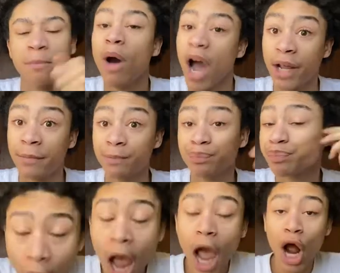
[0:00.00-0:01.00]
But
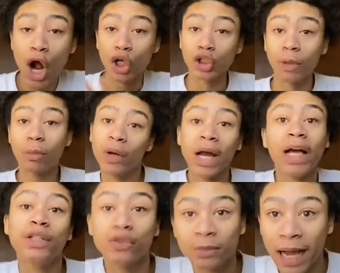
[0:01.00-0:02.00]
your boy has
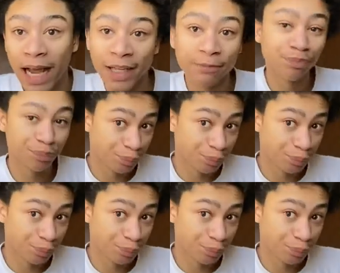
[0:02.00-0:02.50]
room bag.